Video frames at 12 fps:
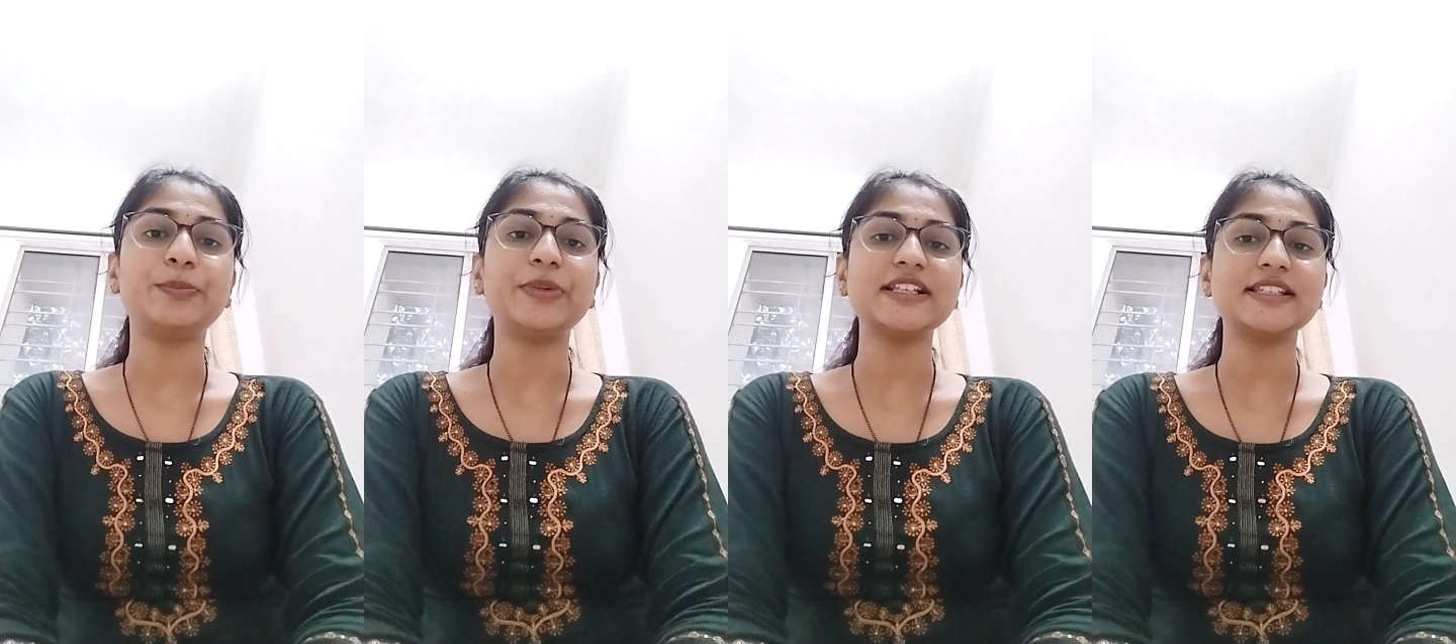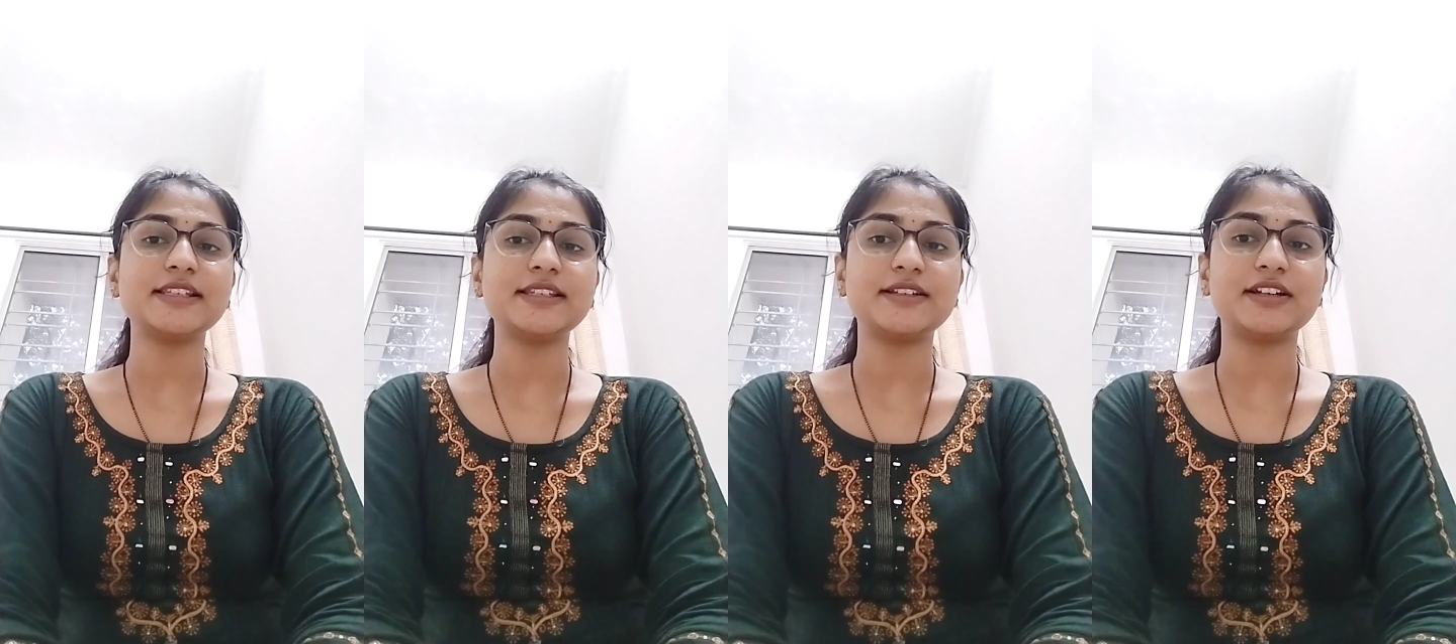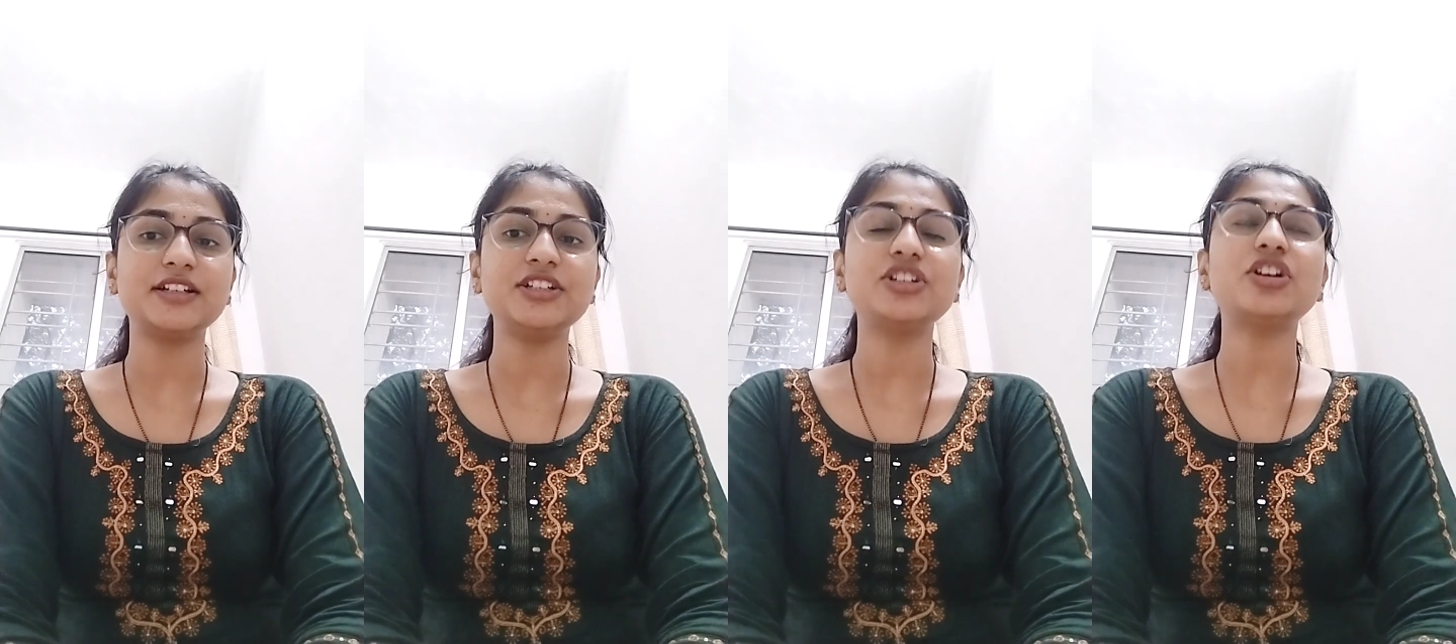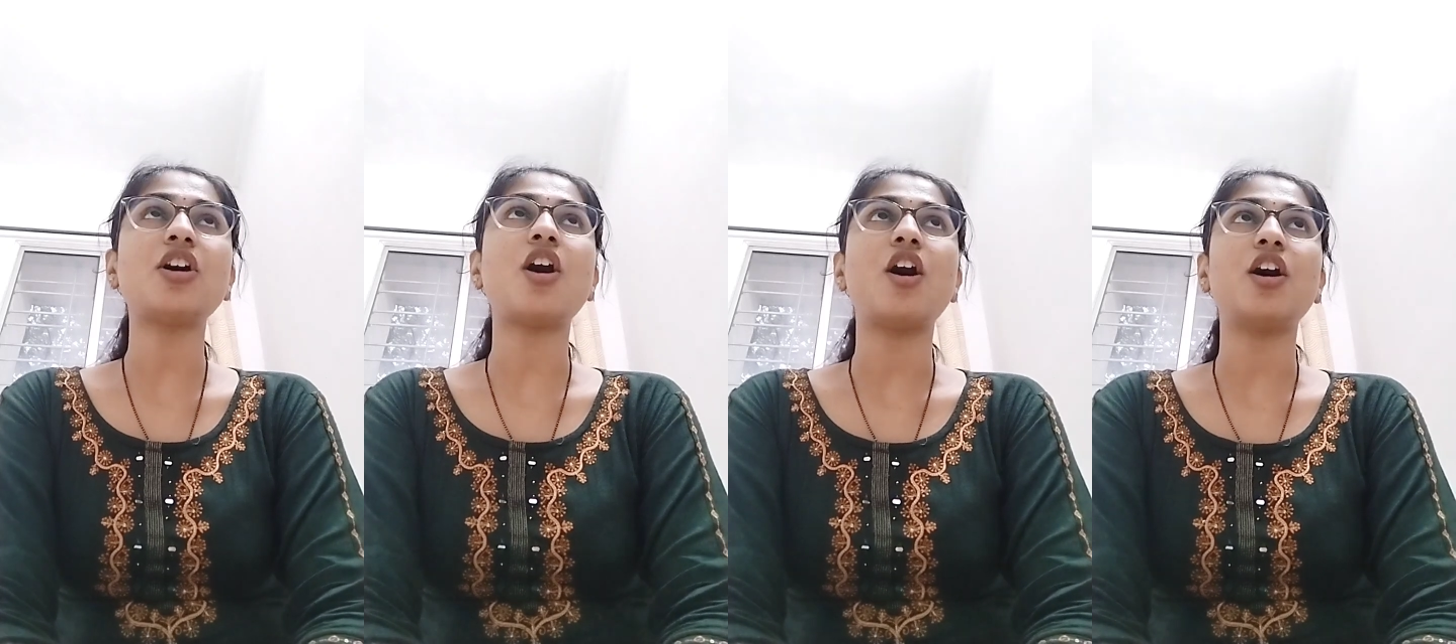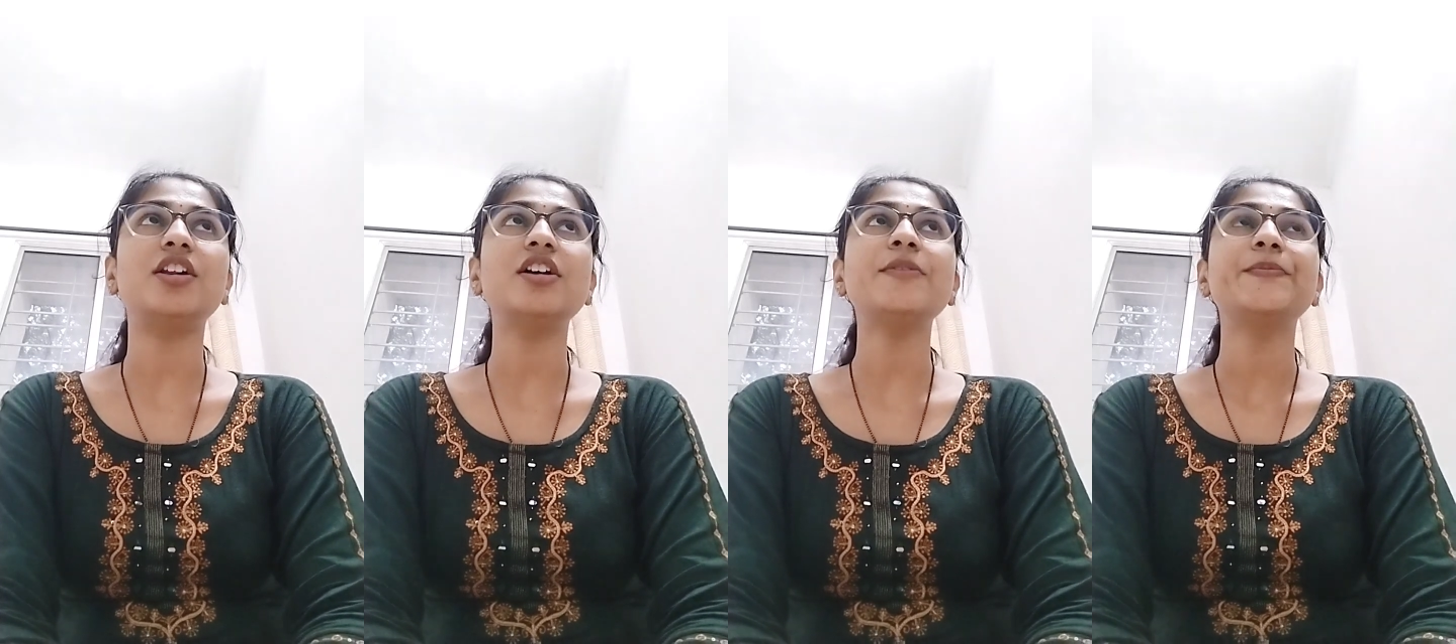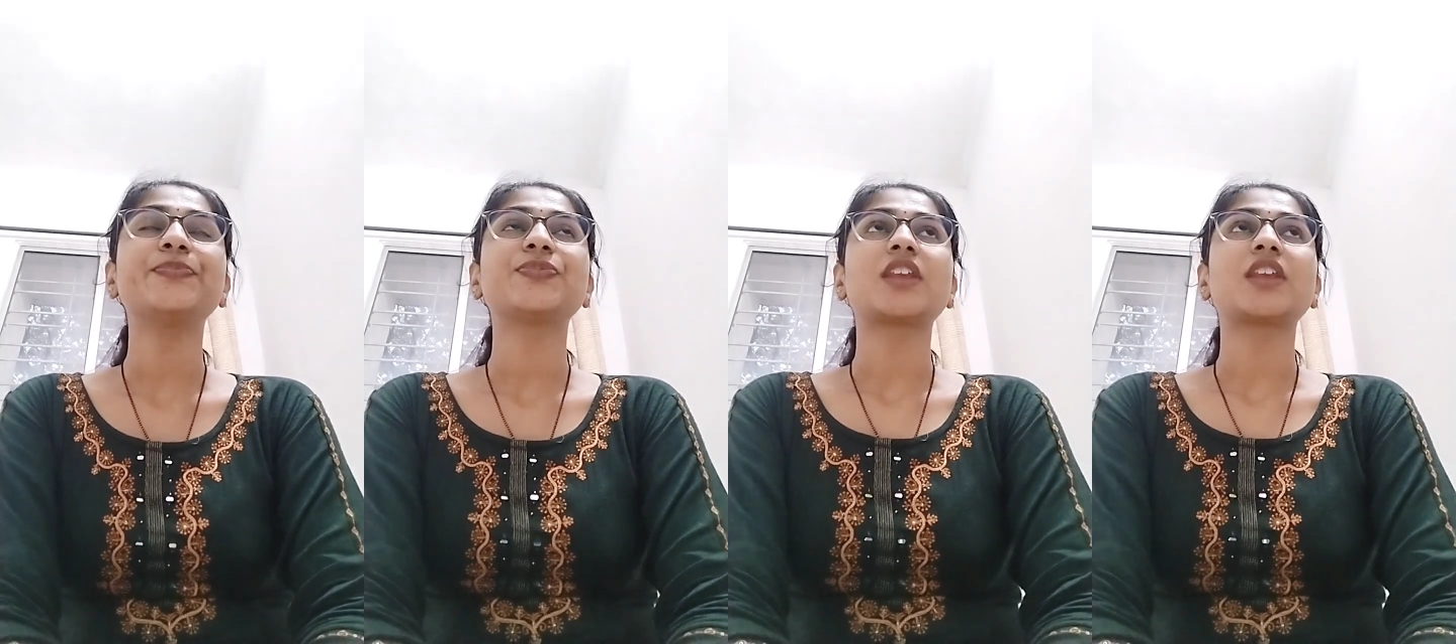persistent or a